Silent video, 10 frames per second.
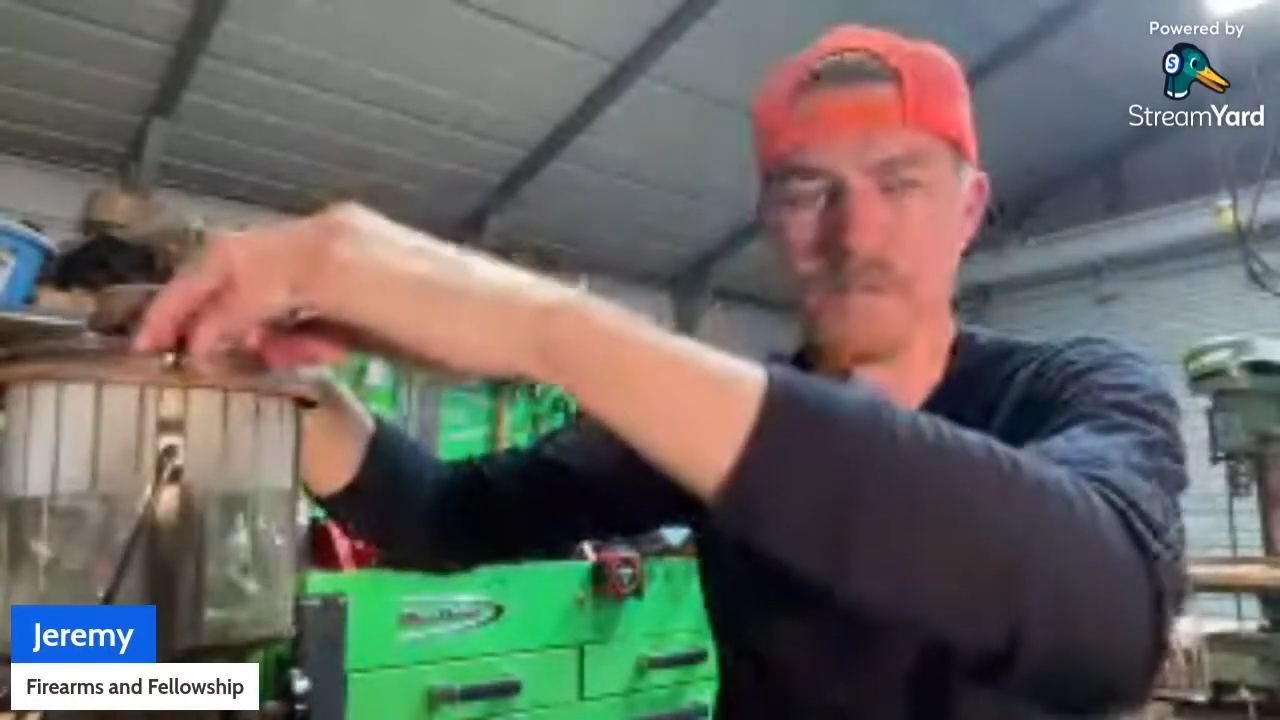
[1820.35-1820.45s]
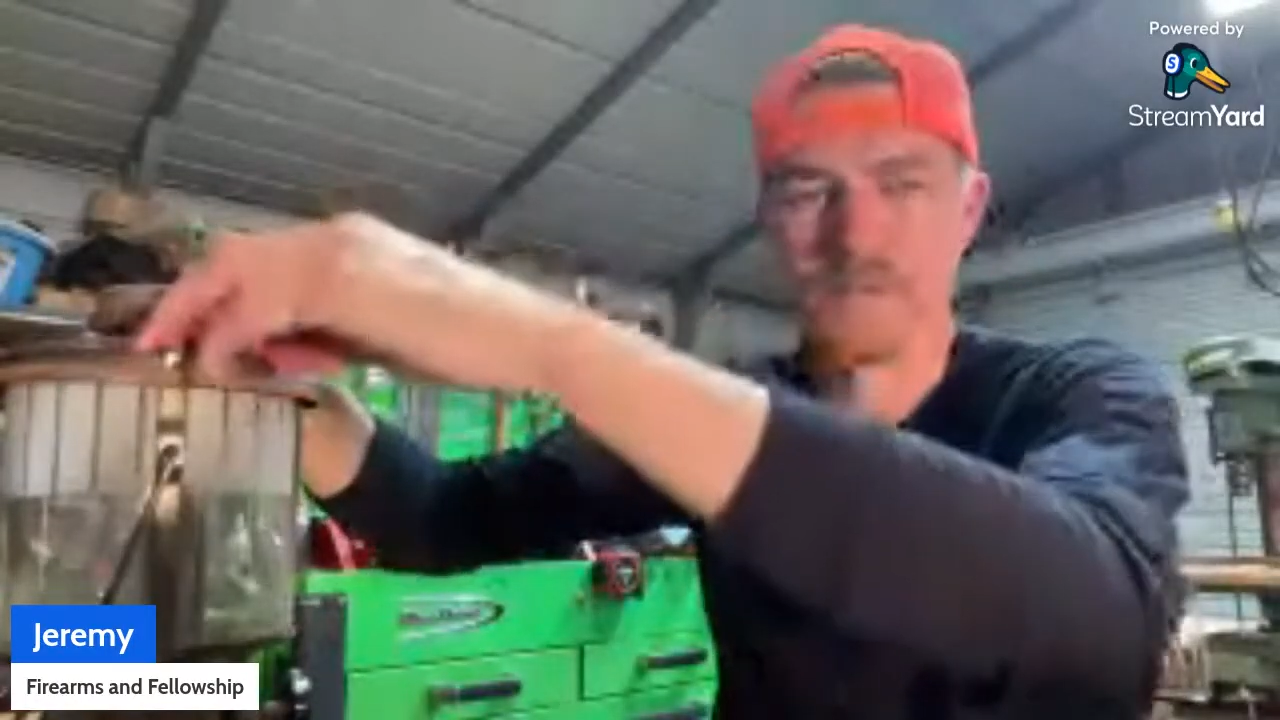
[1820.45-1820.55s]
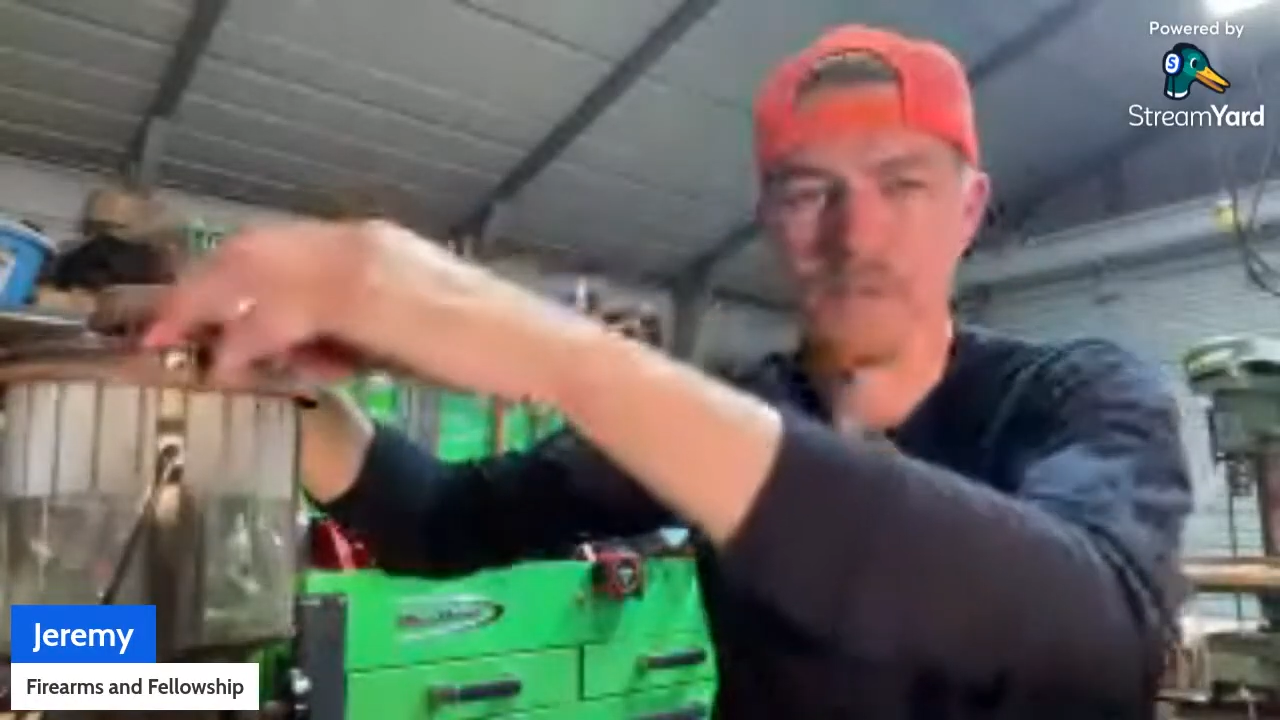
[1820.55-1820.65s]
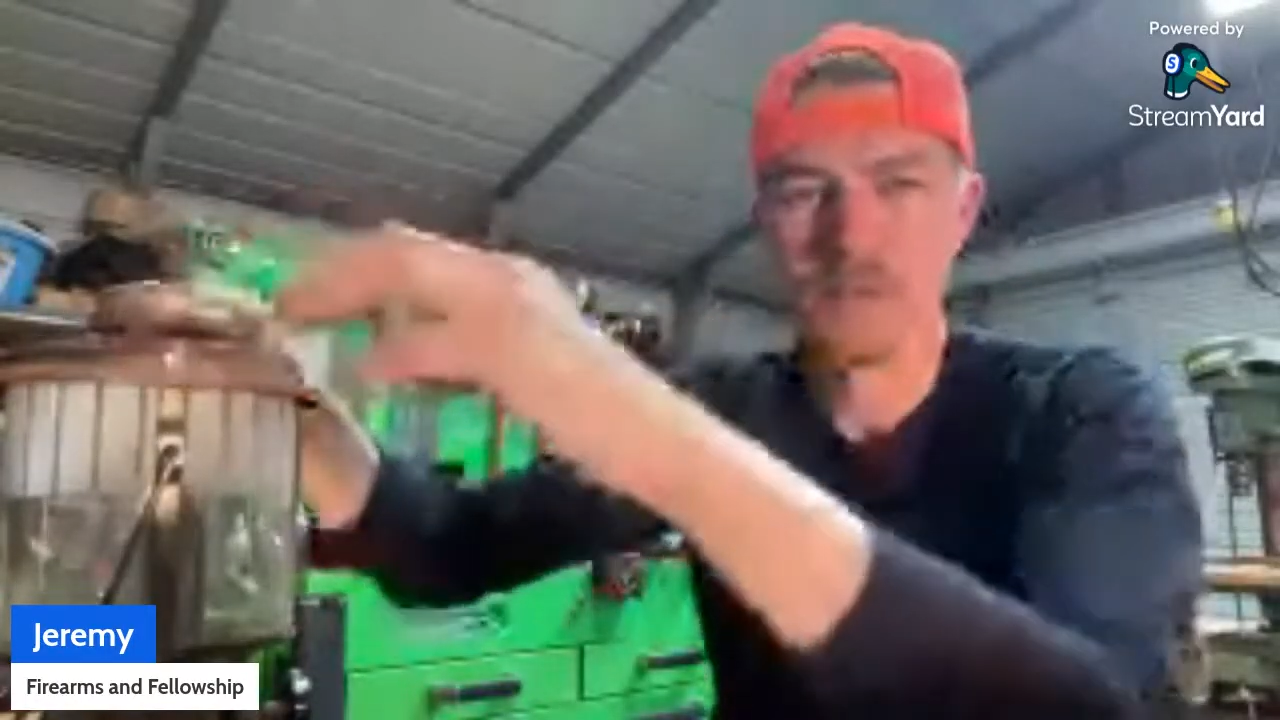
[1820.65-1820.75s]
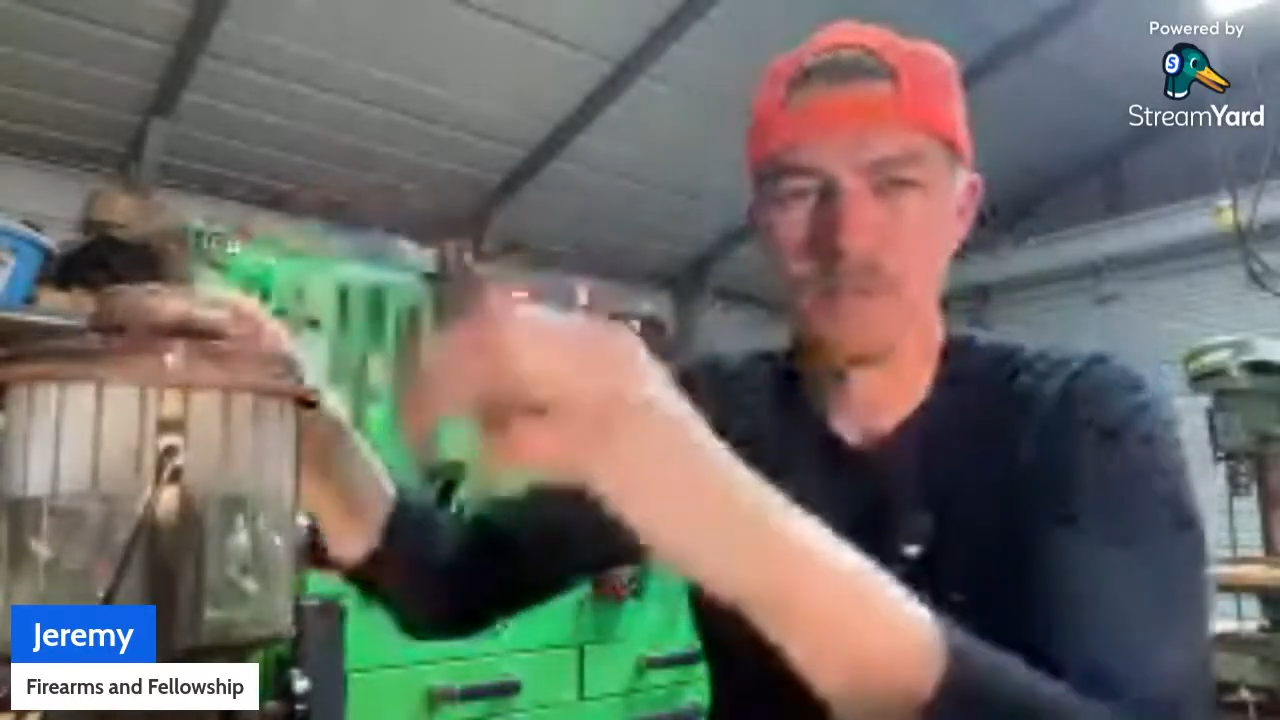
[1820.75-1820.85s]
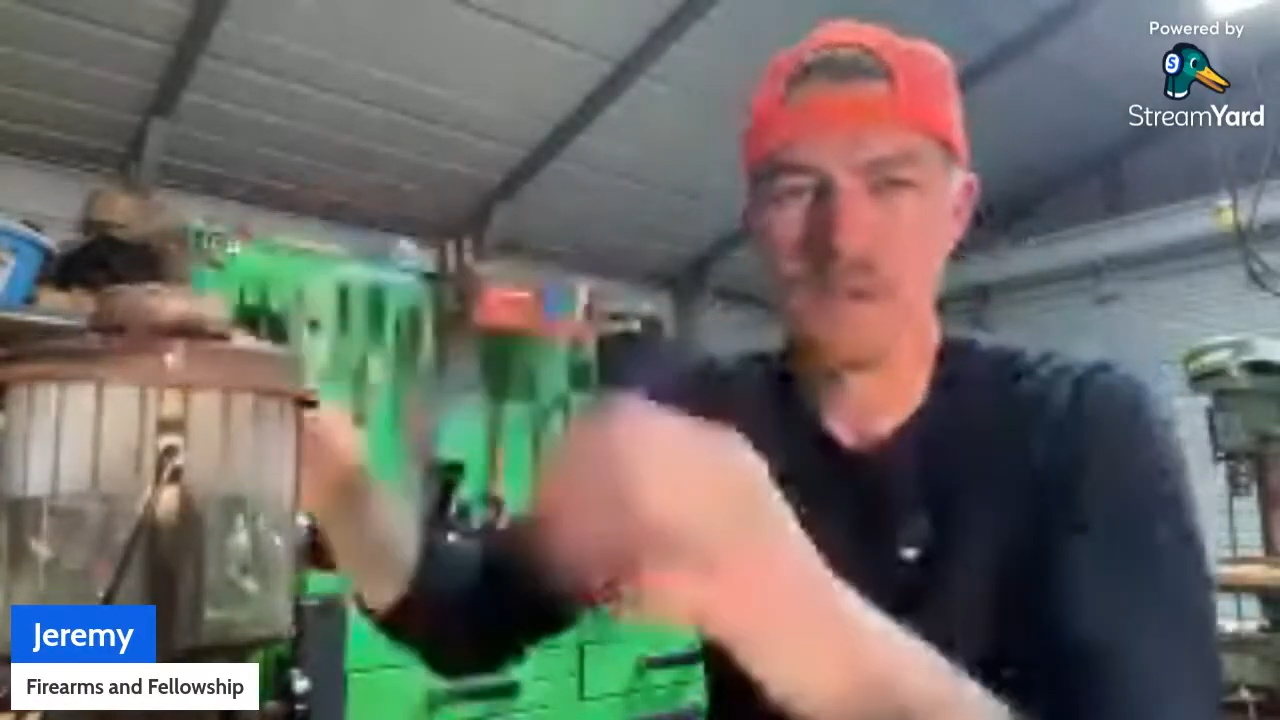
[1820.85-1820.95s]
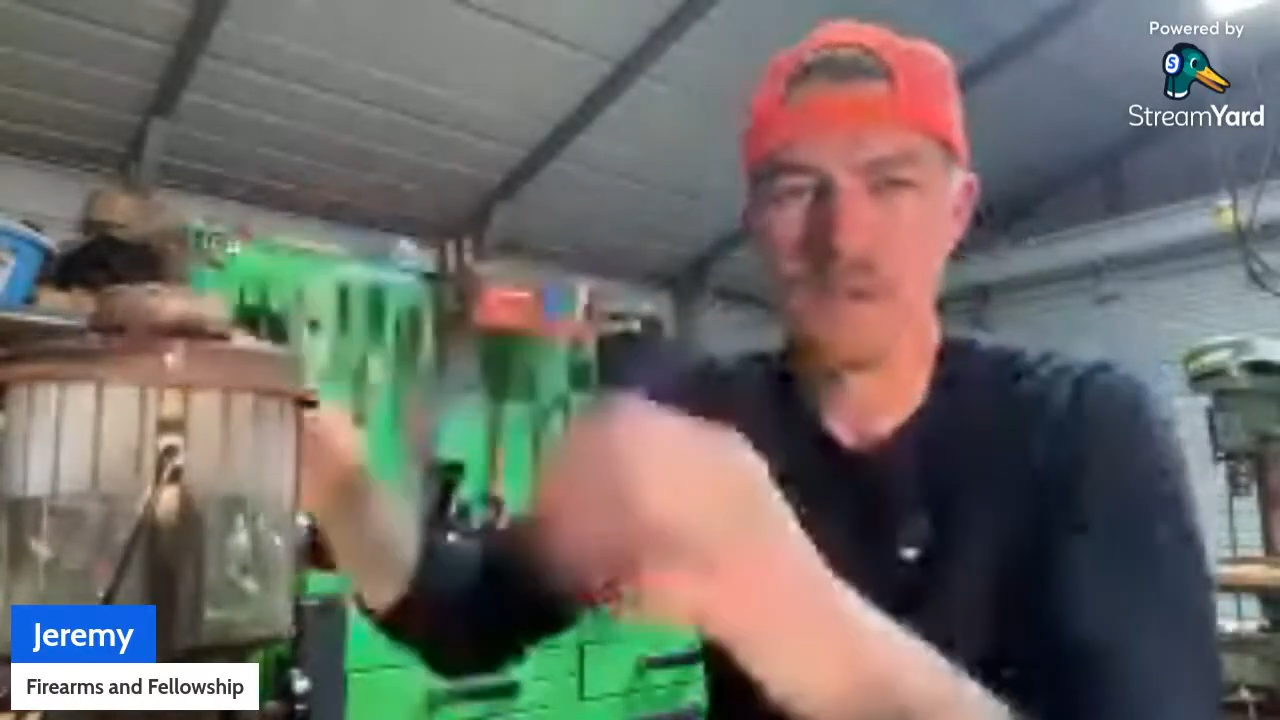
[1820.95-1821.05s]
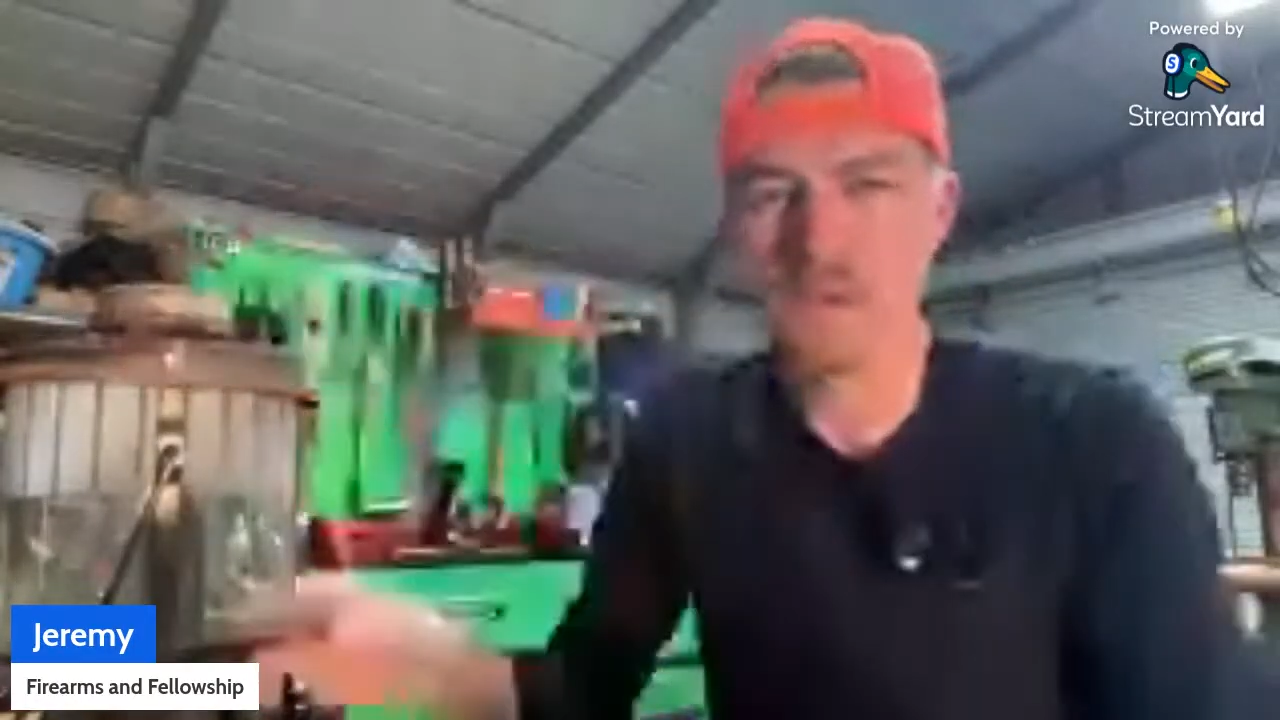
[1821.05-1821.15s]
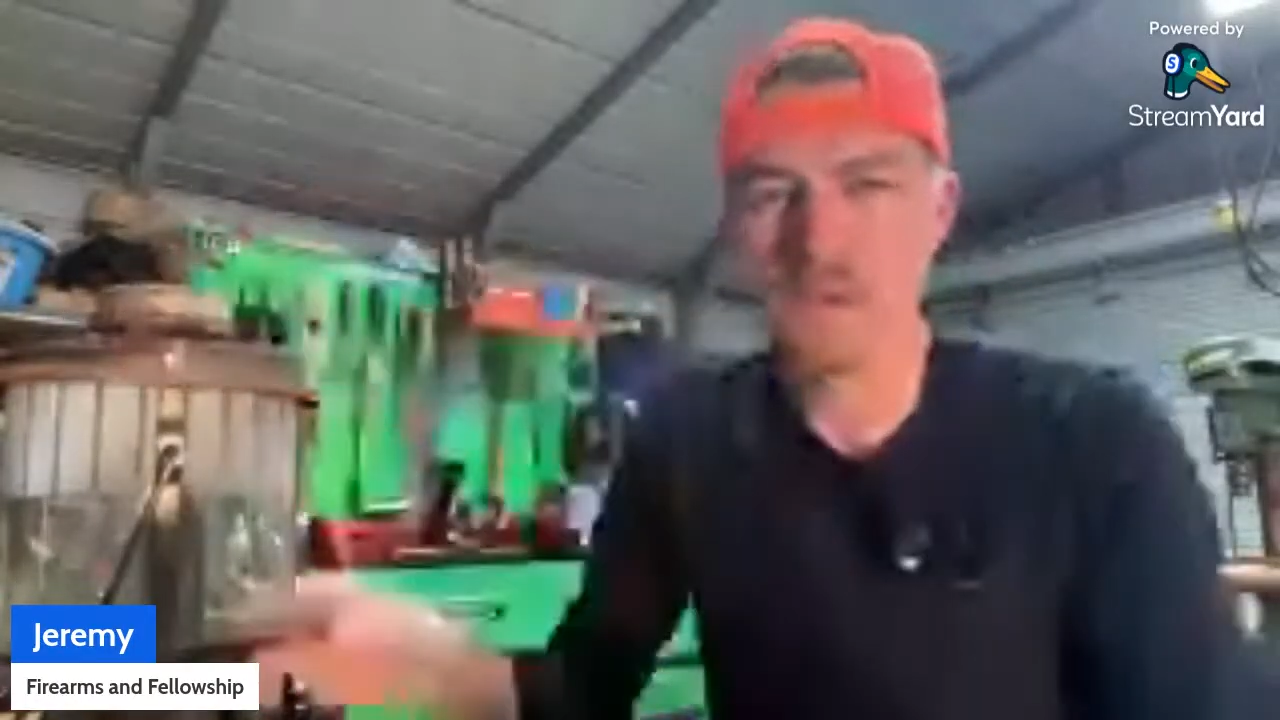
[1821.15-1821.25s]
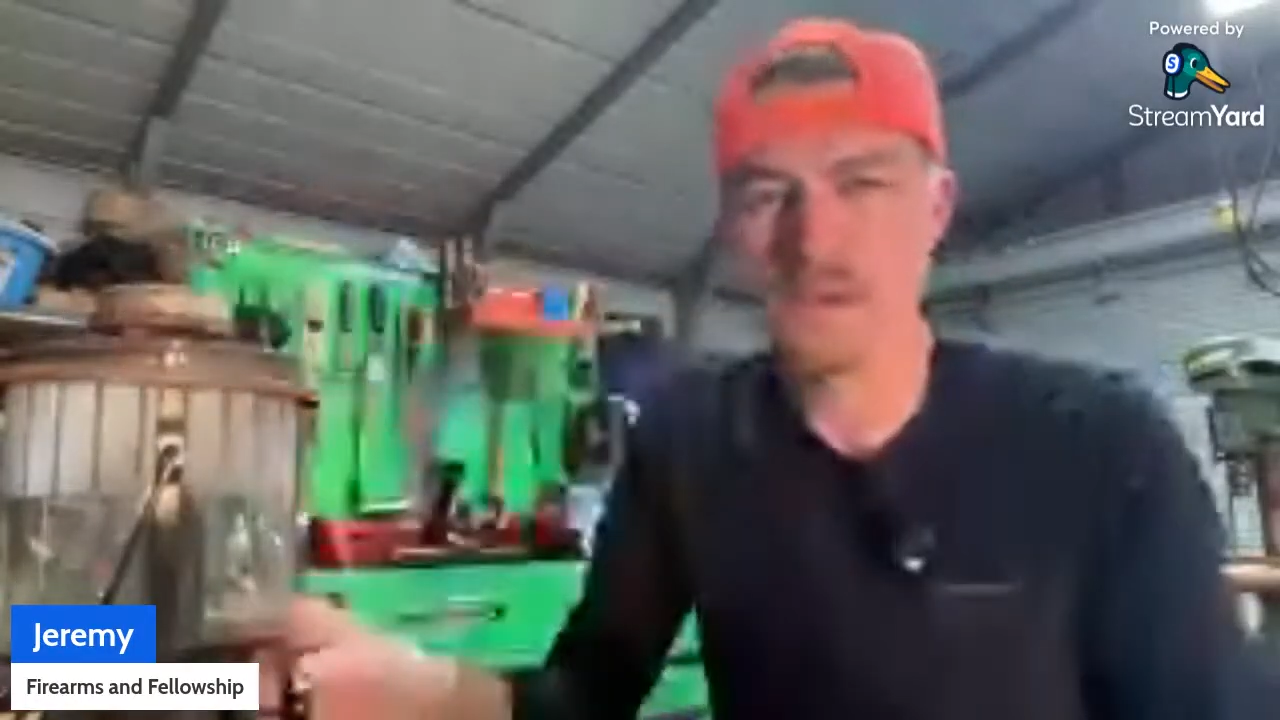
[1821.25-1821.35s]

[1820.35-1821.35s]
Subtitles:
Anybody want